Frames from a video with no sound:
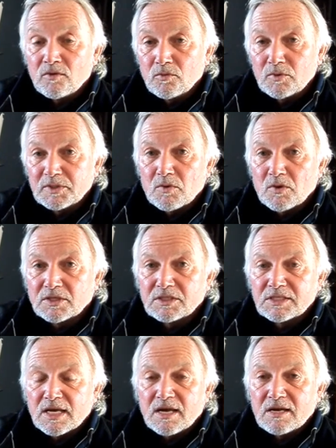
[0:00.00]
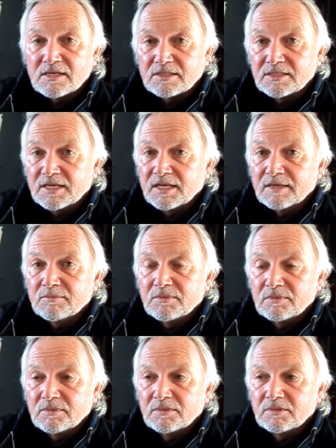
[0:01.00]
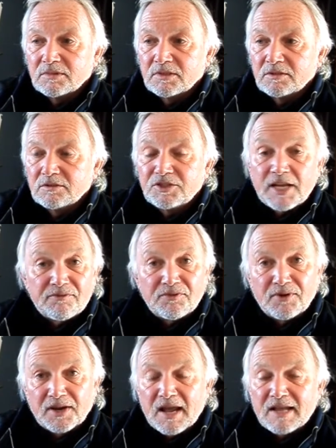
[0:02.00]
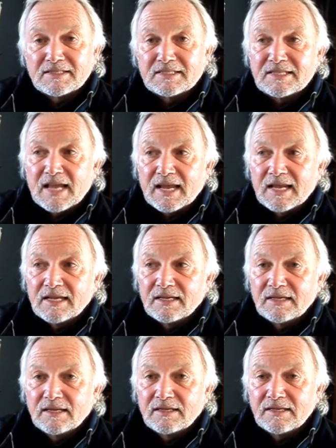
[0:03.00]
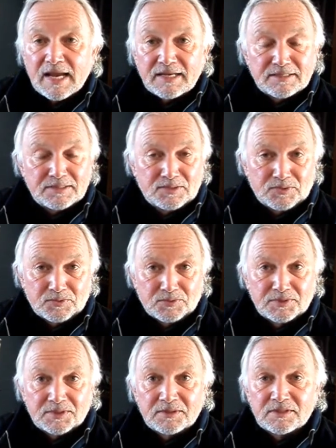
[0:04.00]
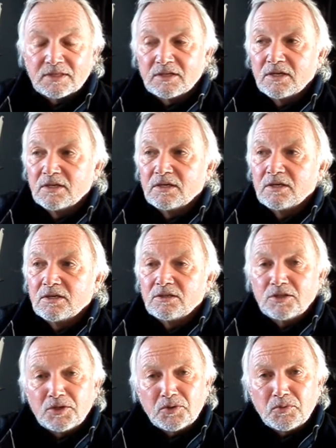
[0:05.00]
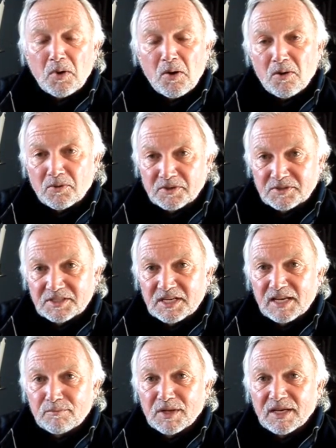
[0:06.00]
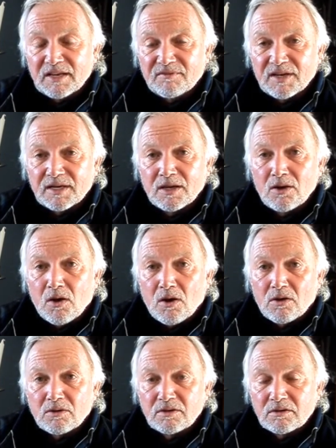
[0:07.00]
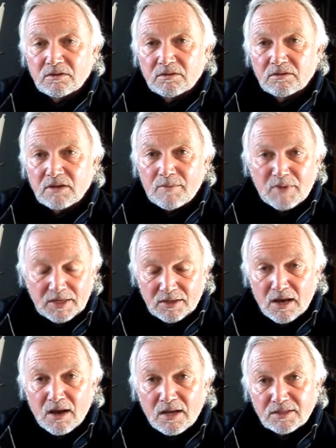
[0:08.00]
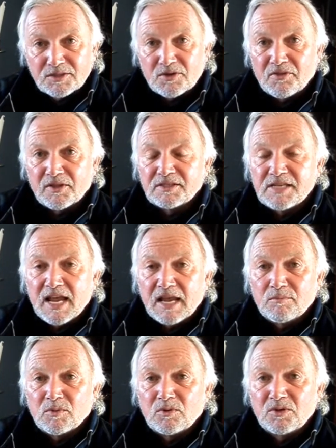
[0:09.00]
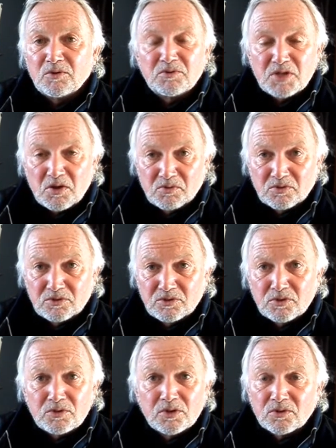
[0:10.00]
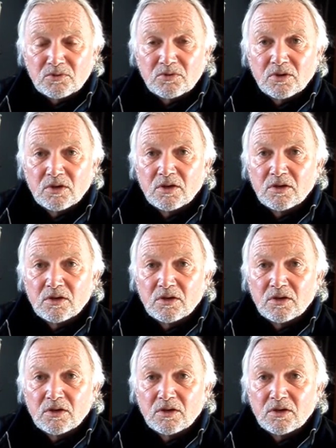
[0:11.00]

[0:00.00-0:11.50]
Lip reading: I've always wanted to ask him. Geoffrey, I'd say, yes, Susan, do you honestly believe in God? I mean, cards on the table, you don't, do you?